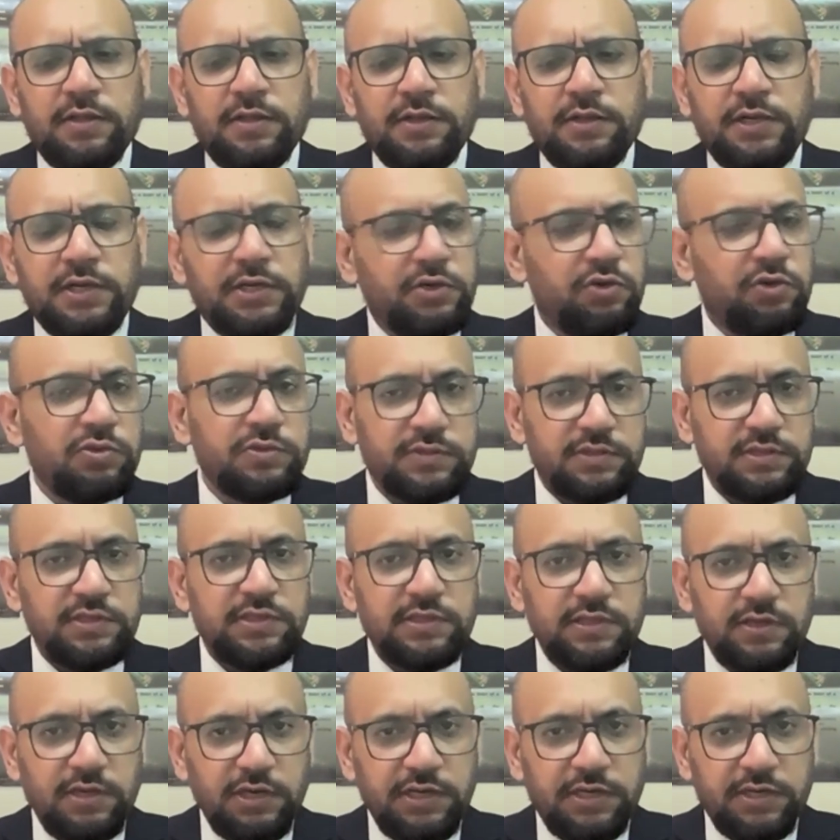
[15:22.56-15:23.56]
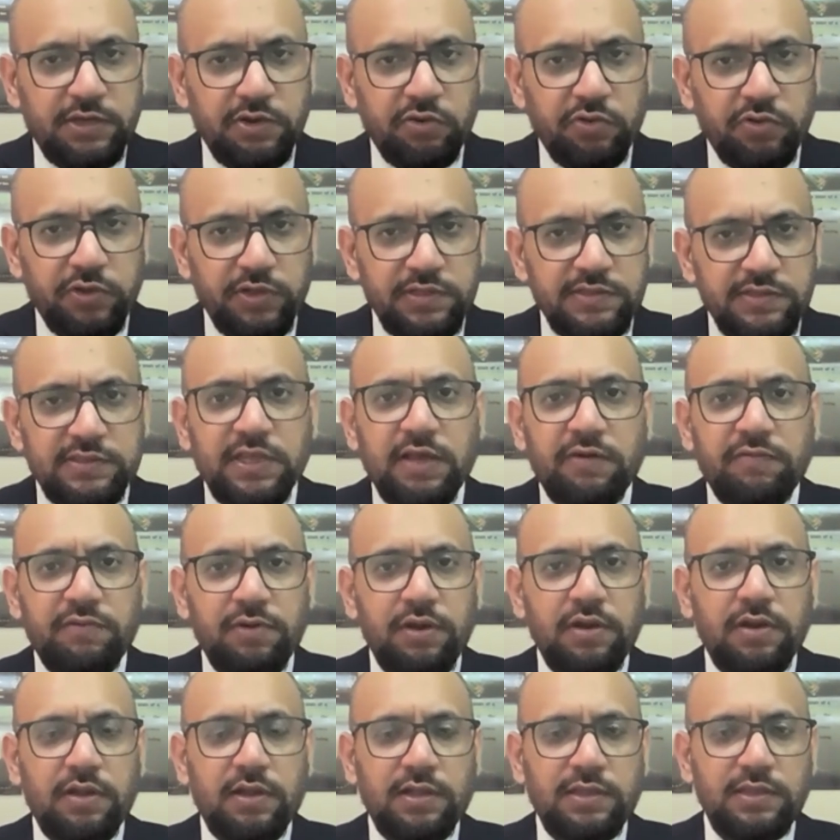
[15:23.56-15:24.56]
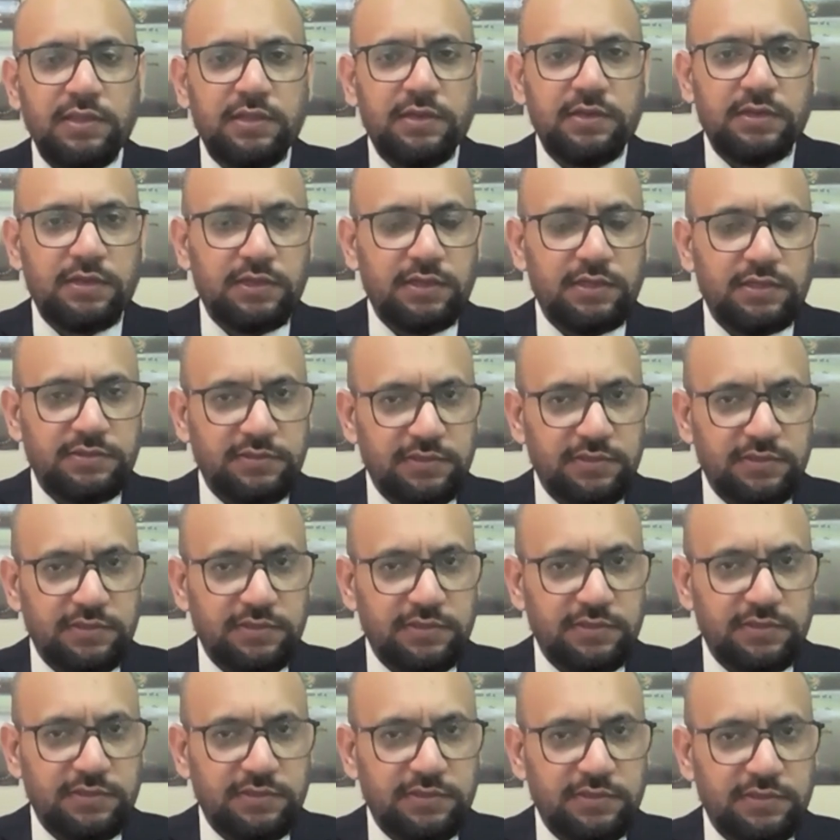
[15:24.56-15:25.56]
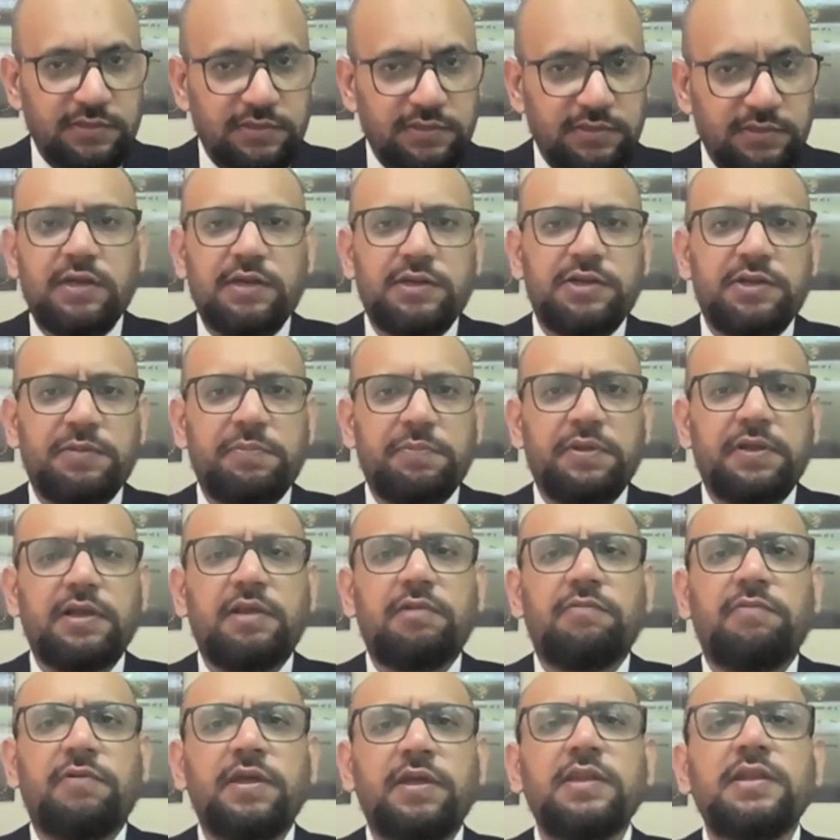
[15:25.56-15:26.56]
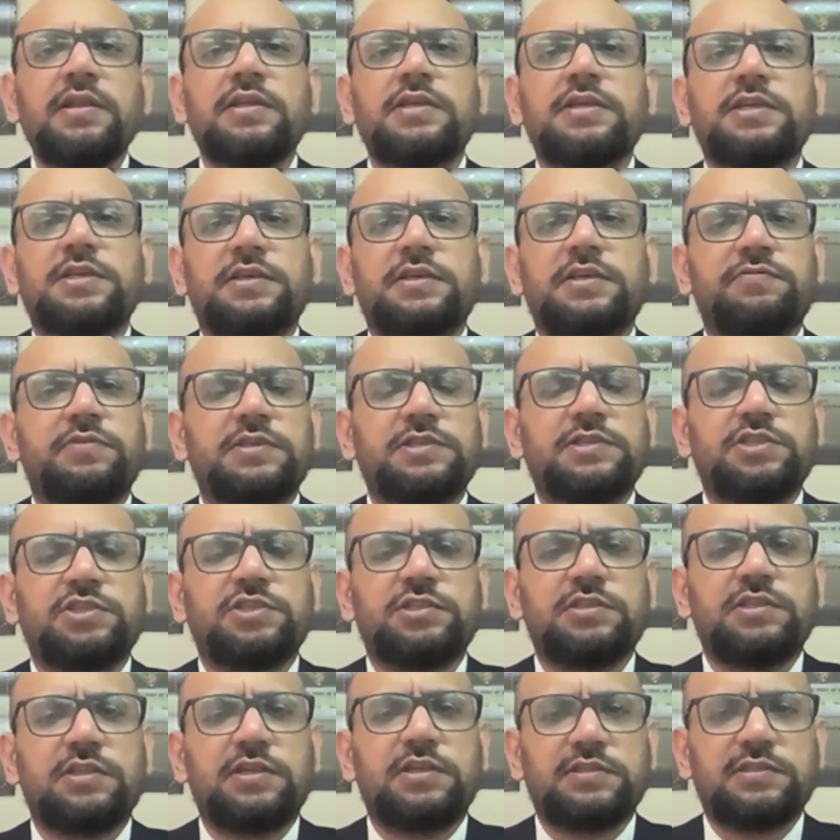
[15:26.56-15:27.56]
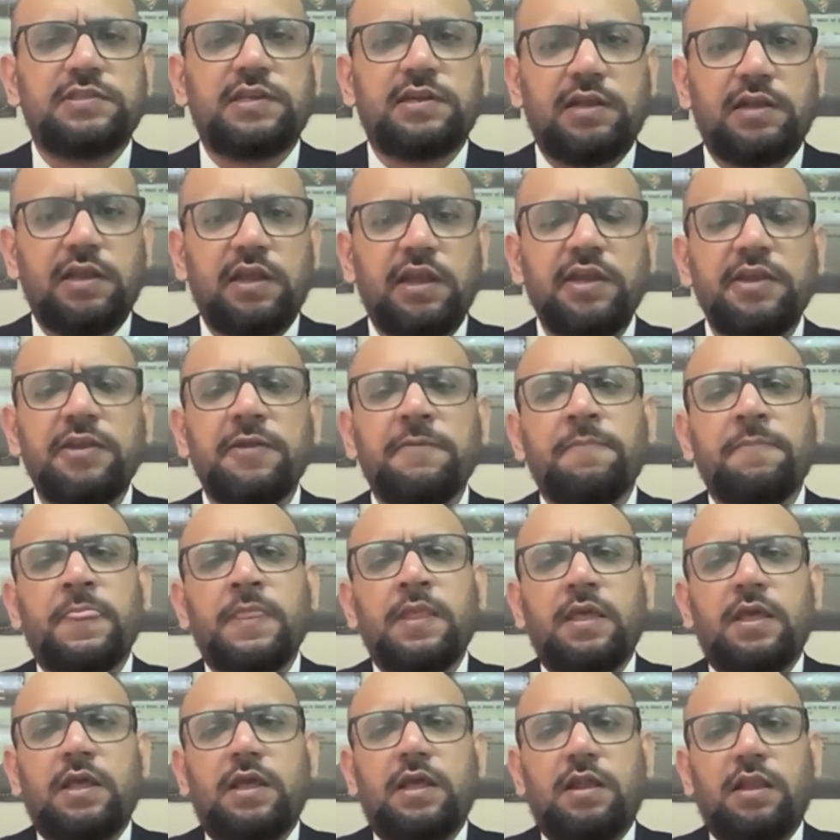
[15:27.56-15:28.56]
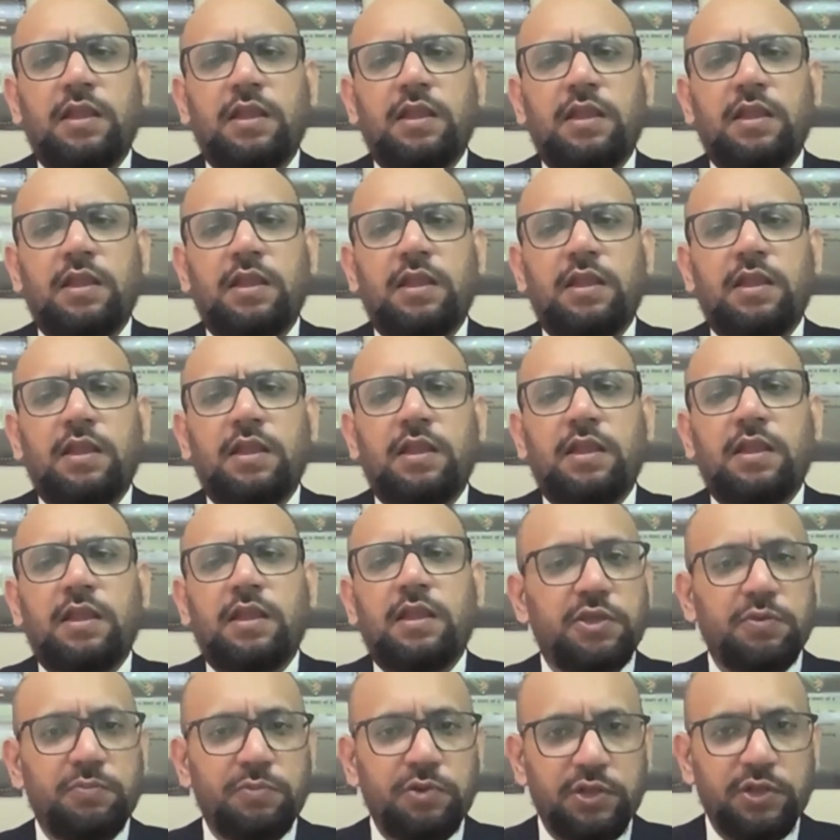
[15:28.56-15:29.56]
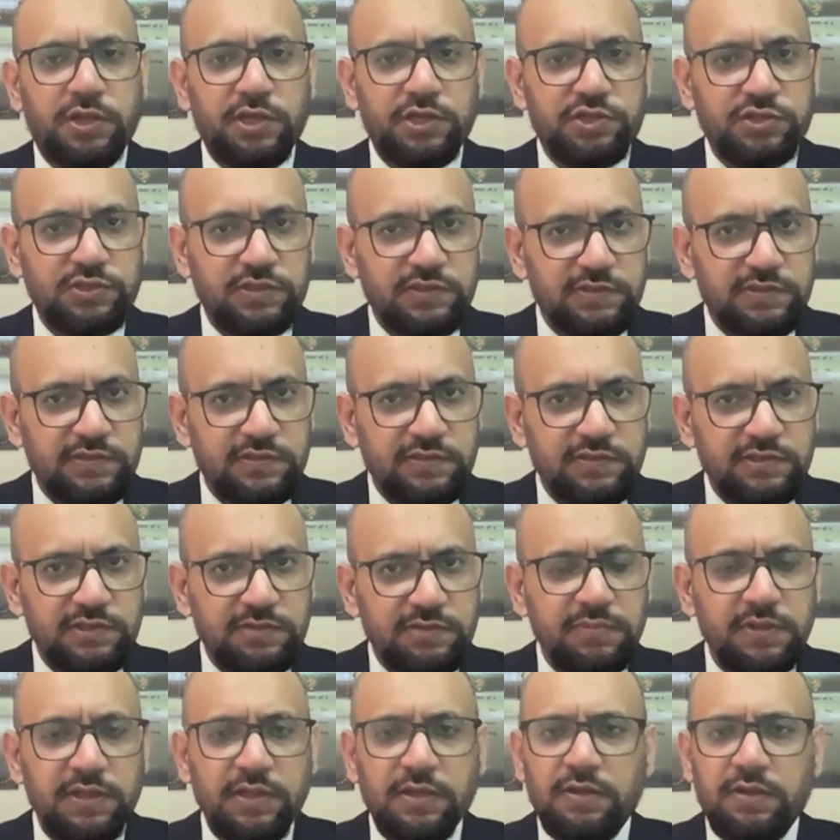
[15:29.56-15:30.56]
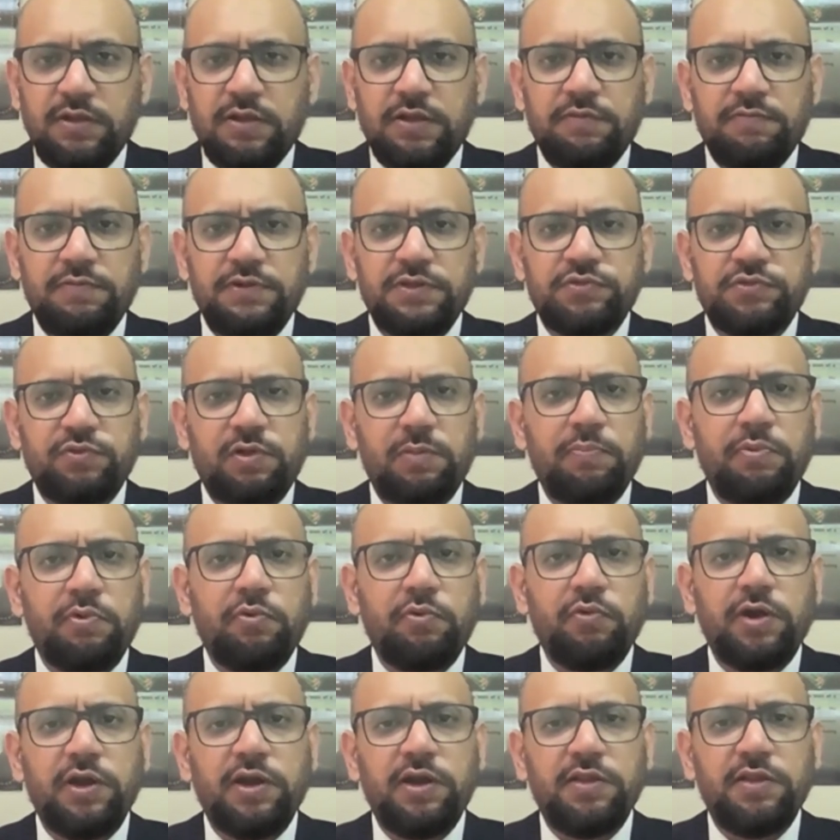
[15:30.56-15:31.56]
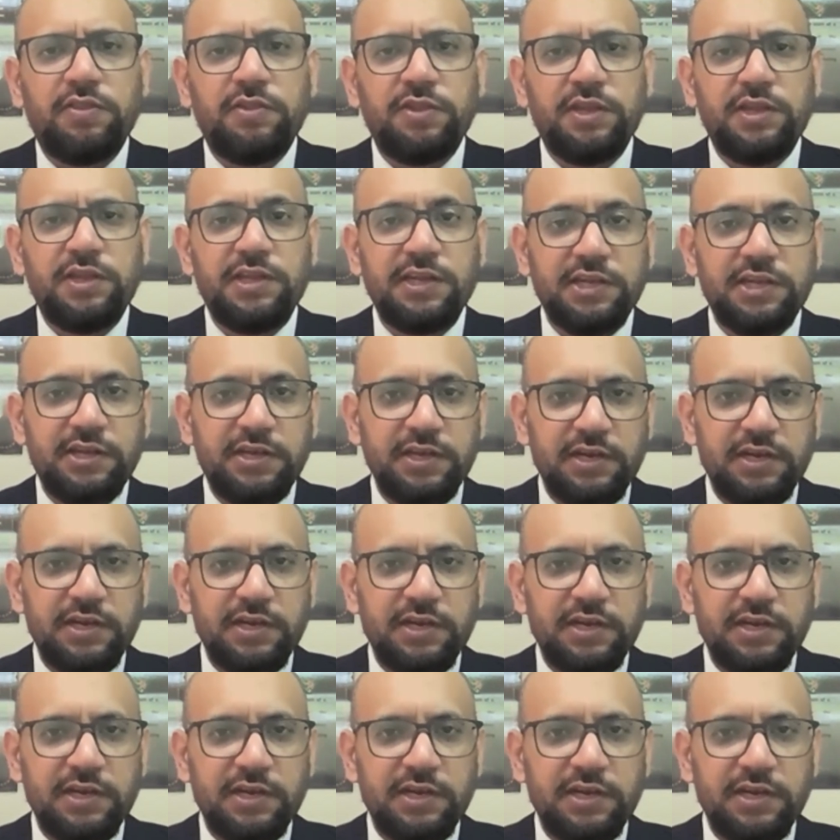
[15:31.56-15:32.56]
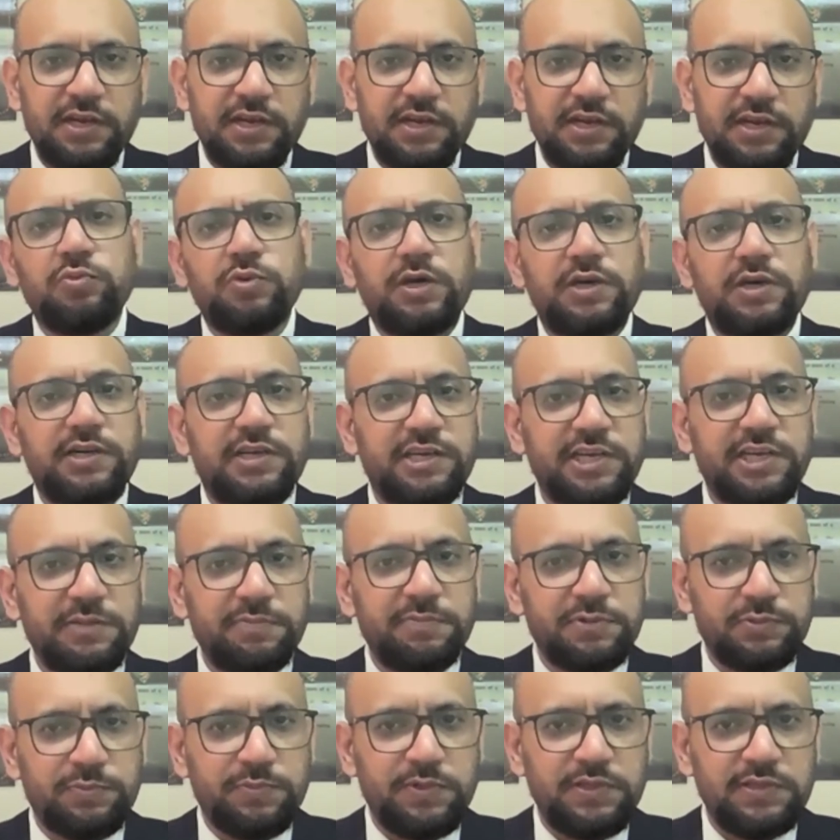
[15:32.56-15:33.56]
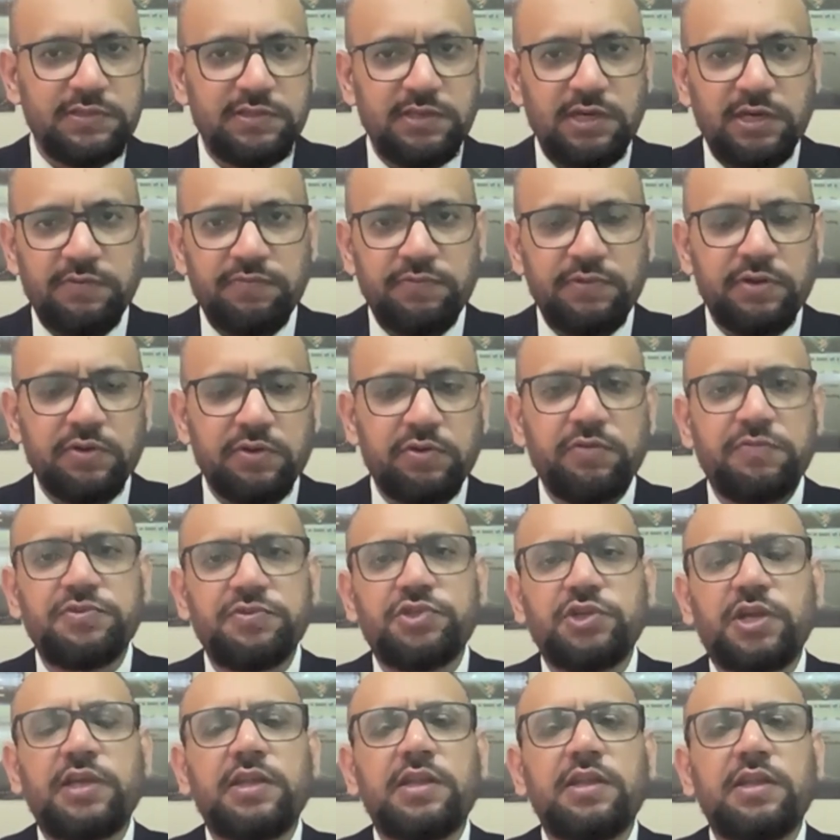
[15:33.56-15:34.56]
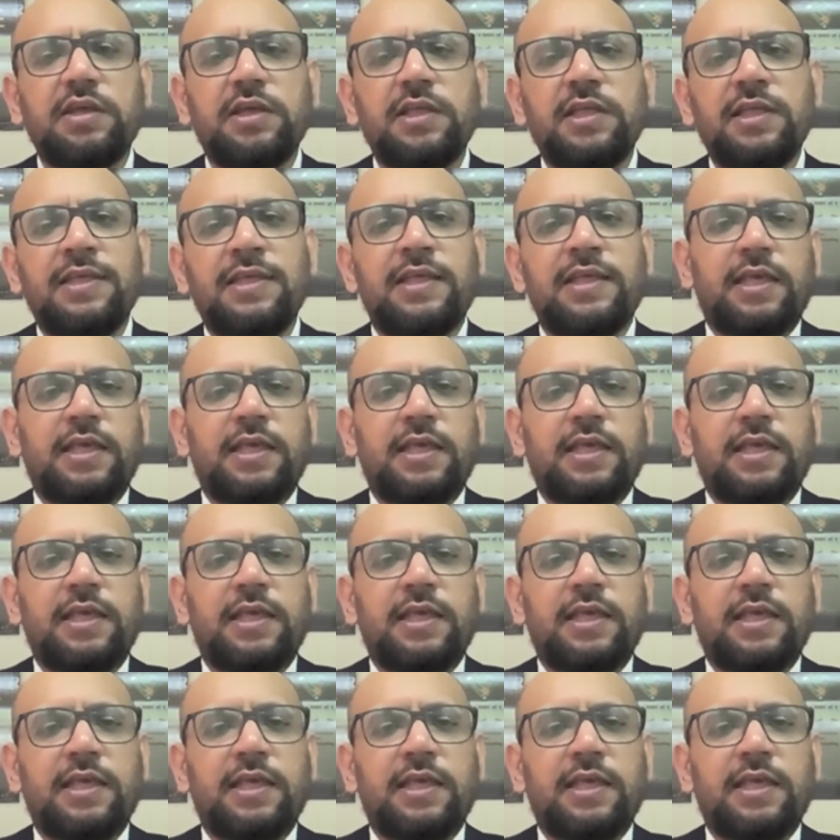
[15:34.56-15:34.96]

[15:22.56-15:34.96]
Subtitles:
it contains several other systems, a typical one which in a satellite, like a communication system, which will provide the data through a deep space network of China.